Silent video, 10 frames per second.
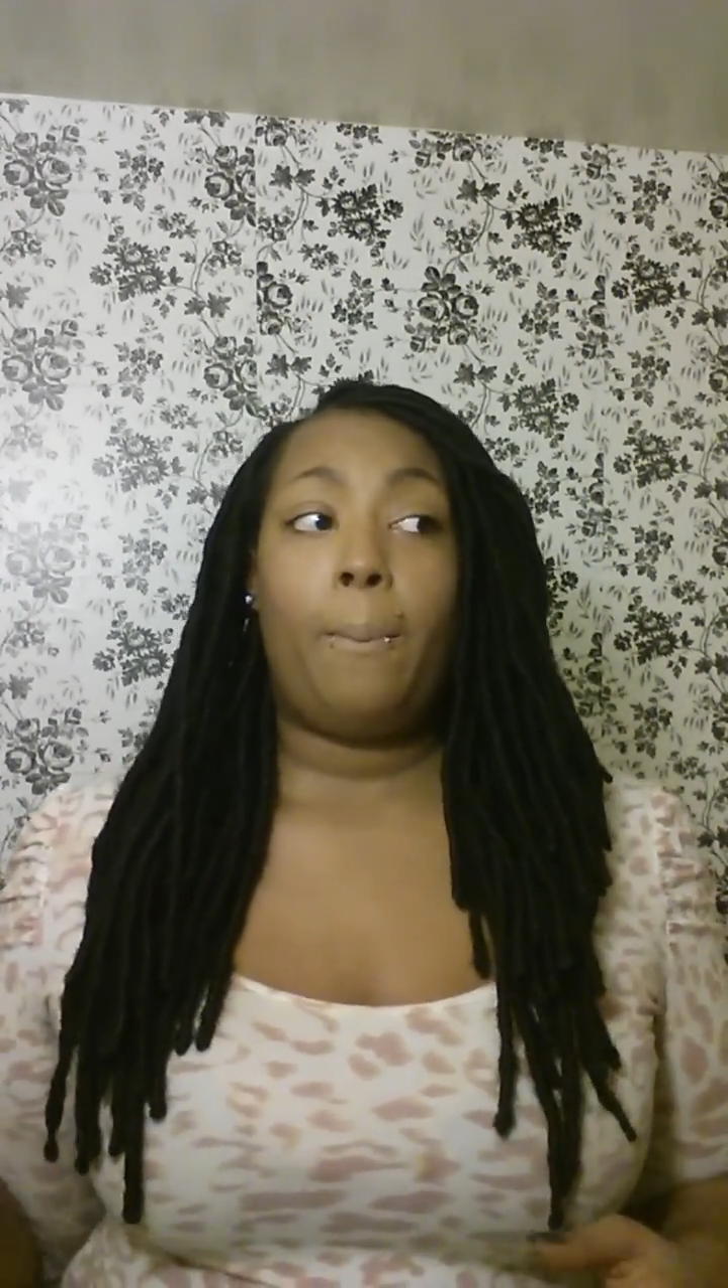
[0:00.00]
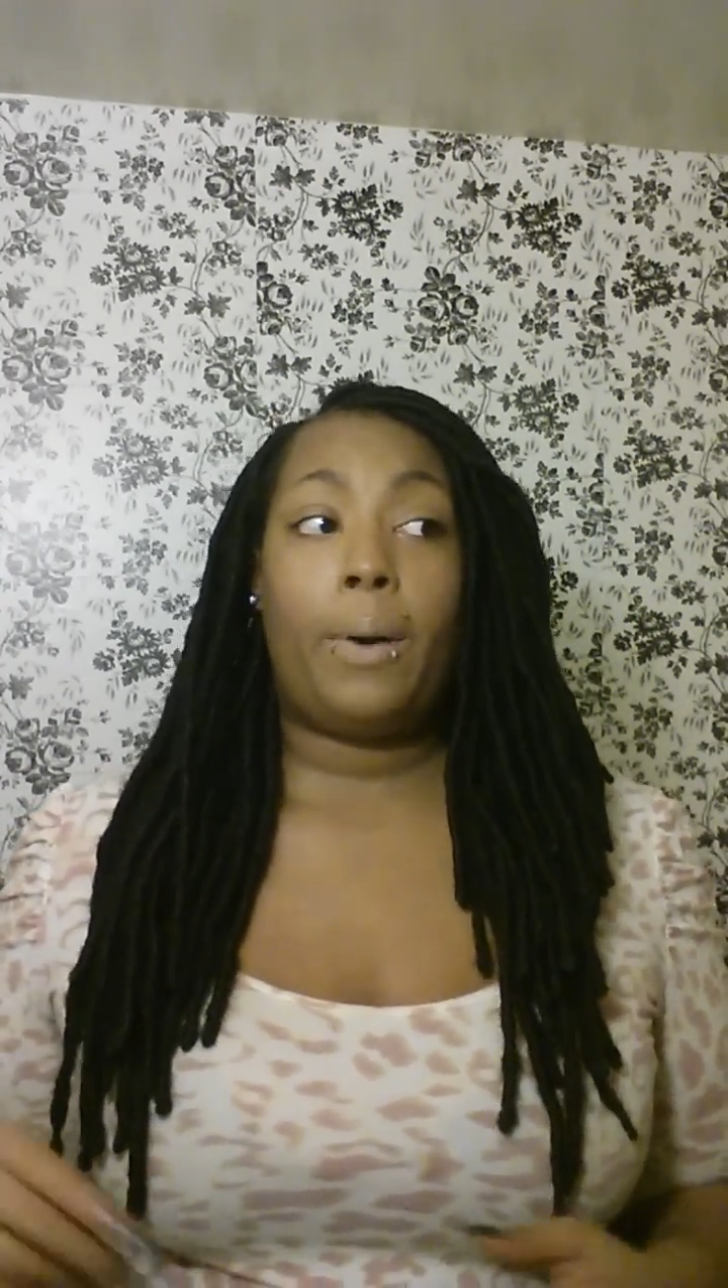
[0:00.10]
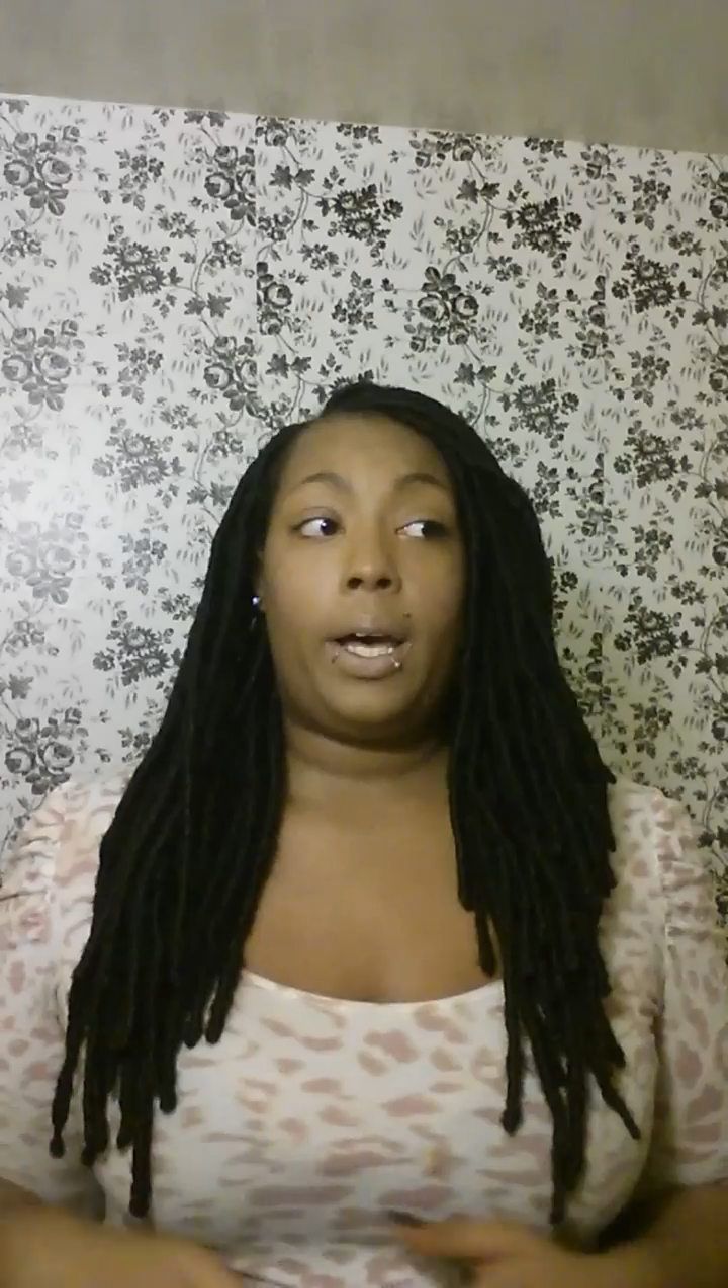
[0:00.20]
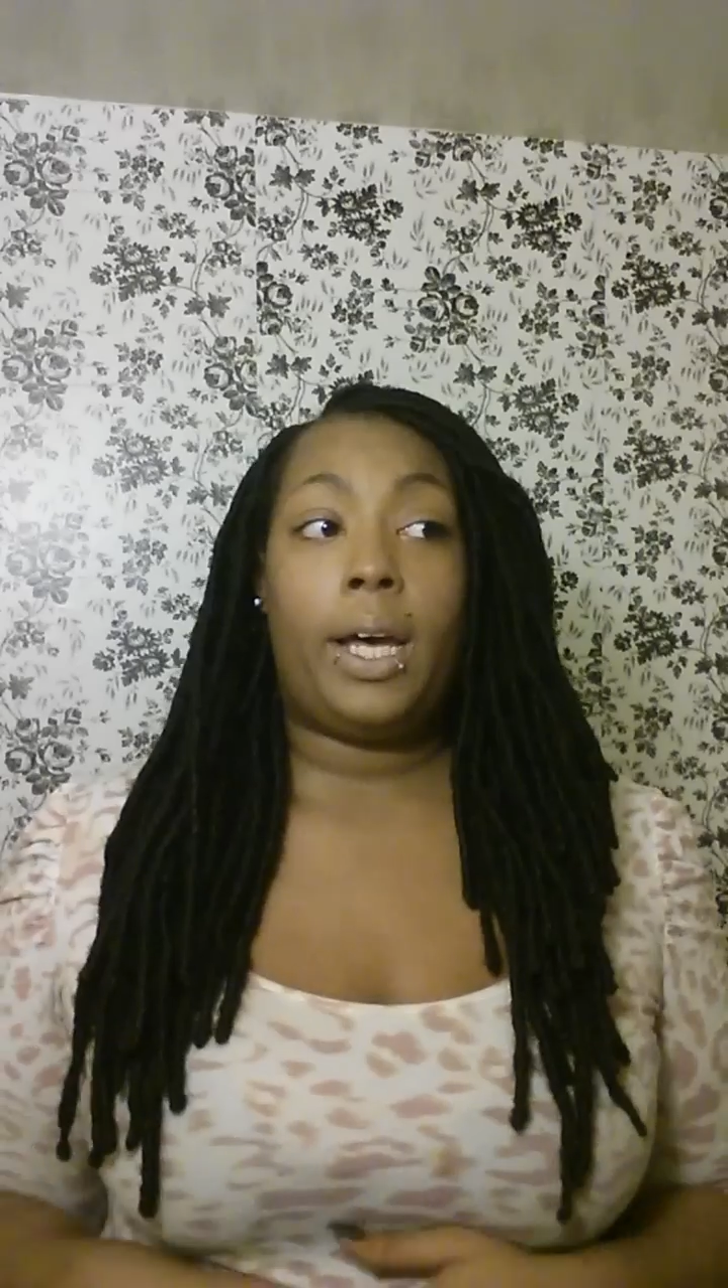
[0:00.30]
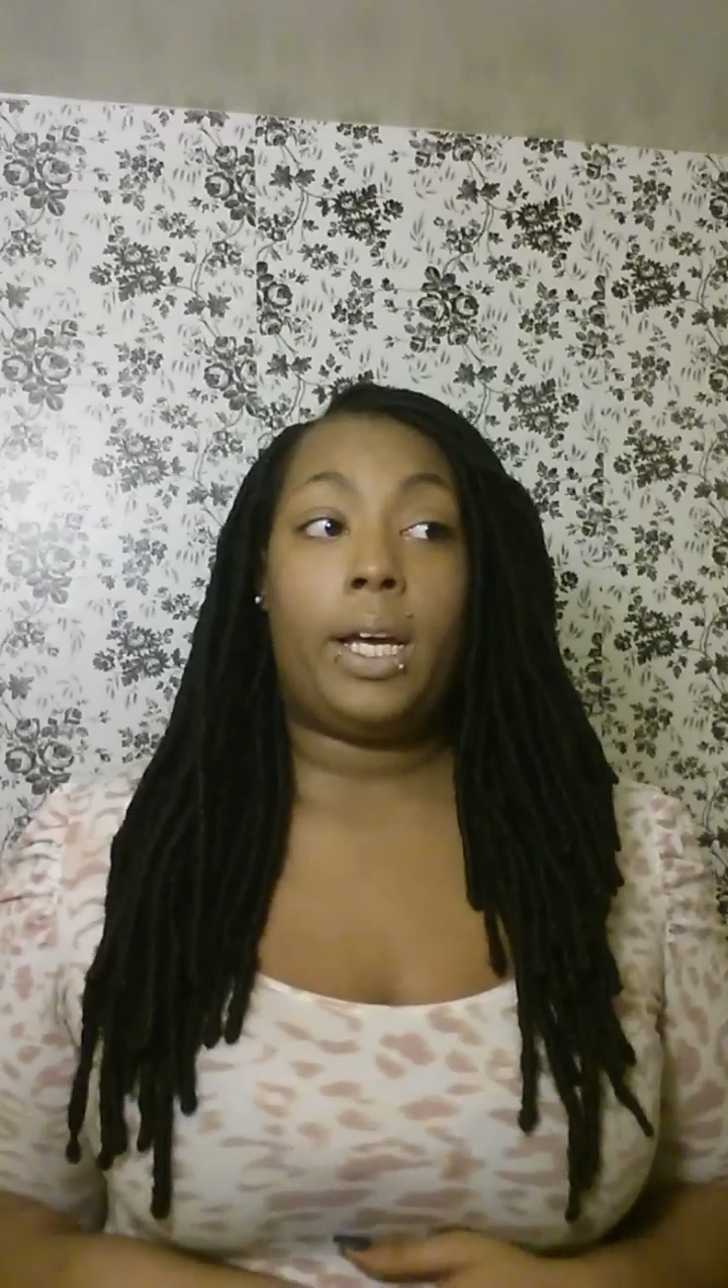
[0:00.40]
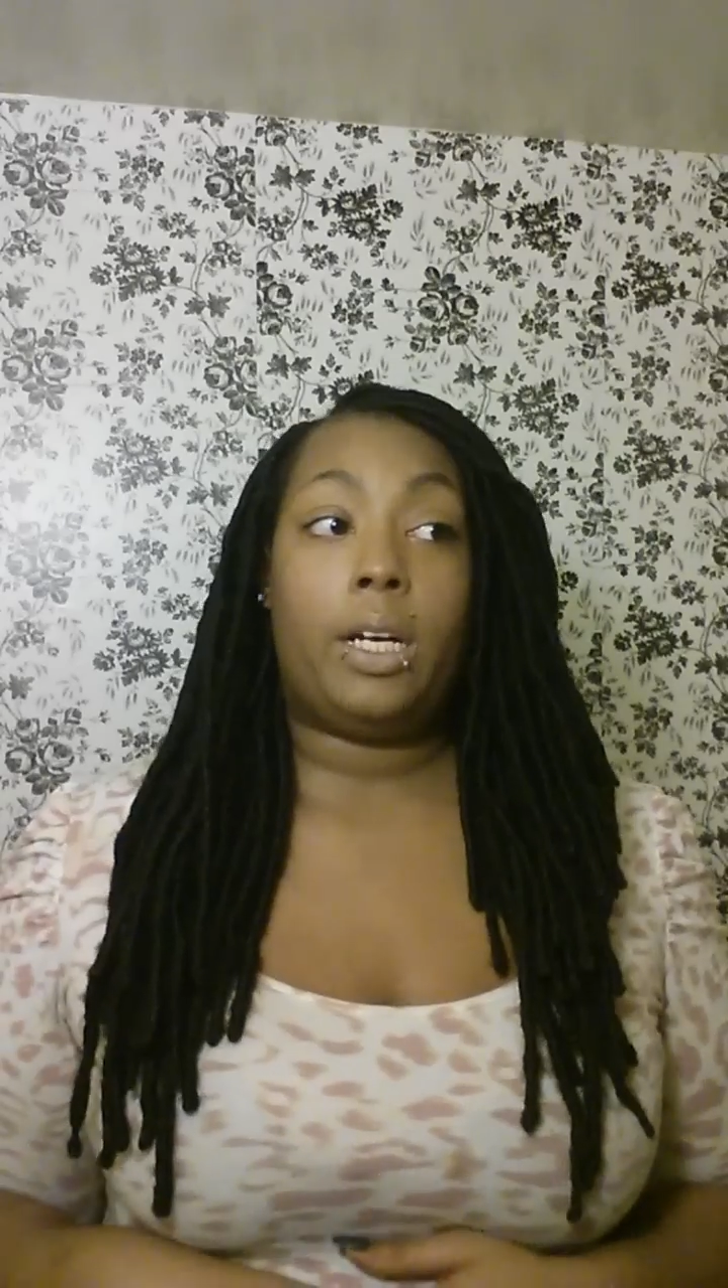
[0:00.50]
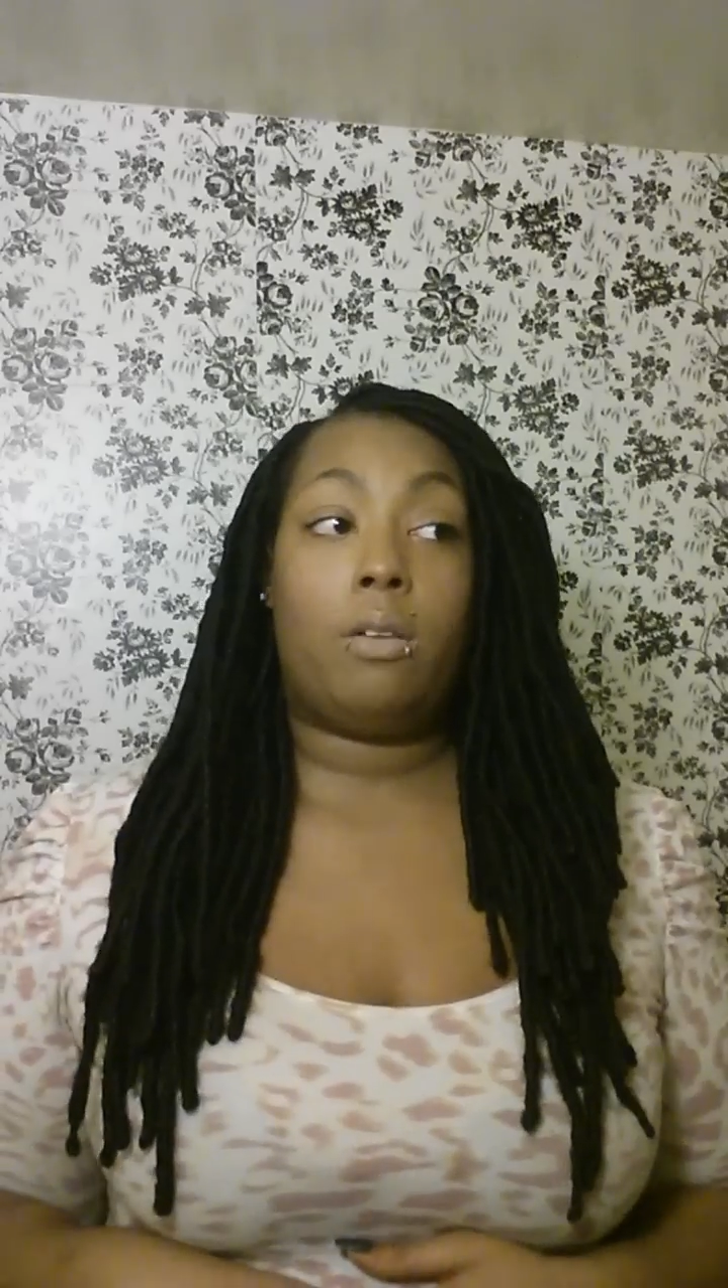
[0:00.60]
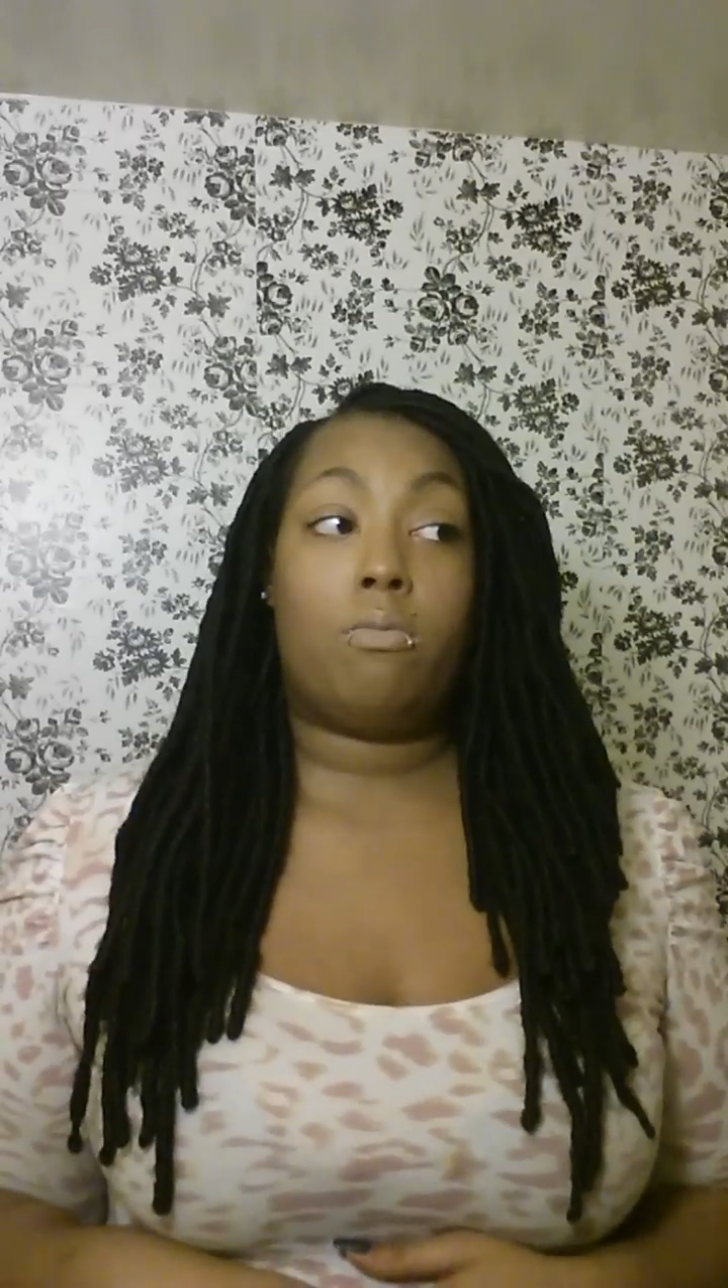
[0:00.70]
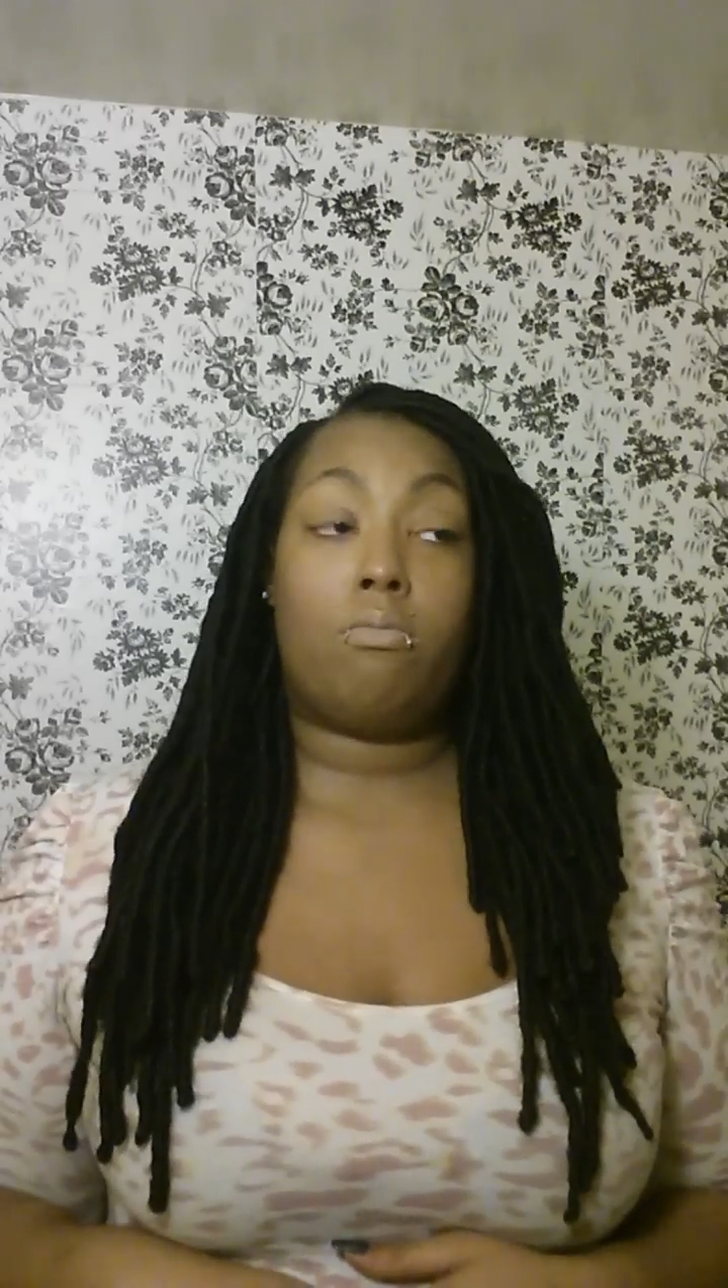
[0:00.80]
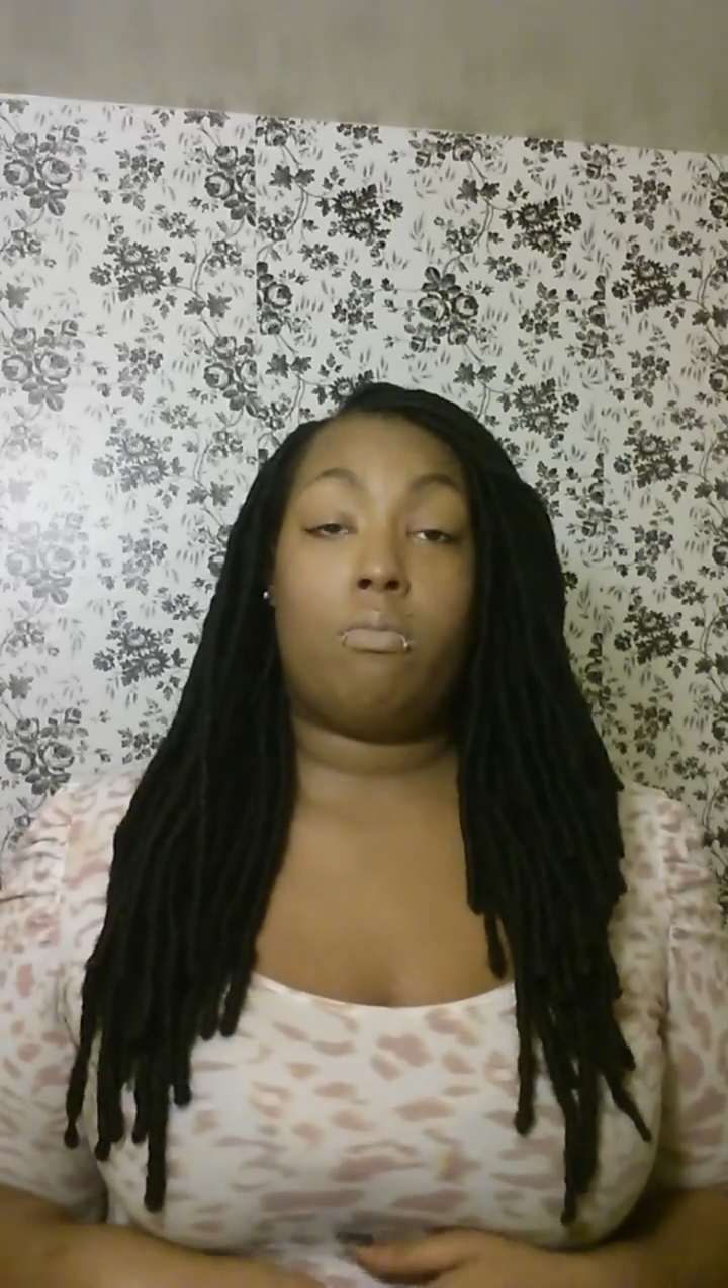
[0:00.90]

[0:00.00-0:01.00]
but